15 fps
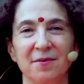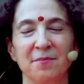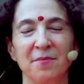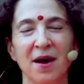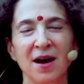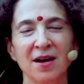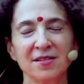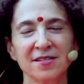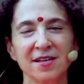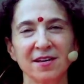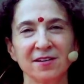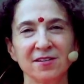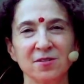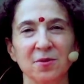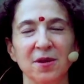Ma
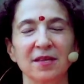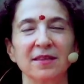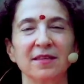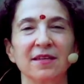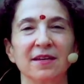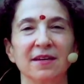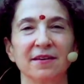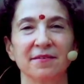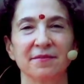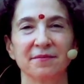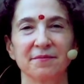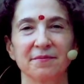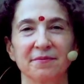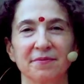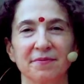Saraswati,
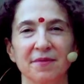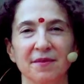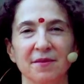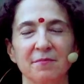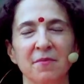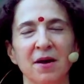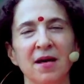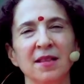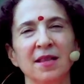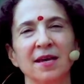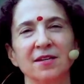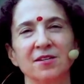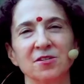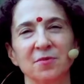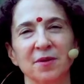Ma
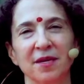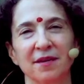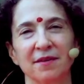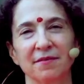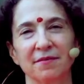Lakshmi,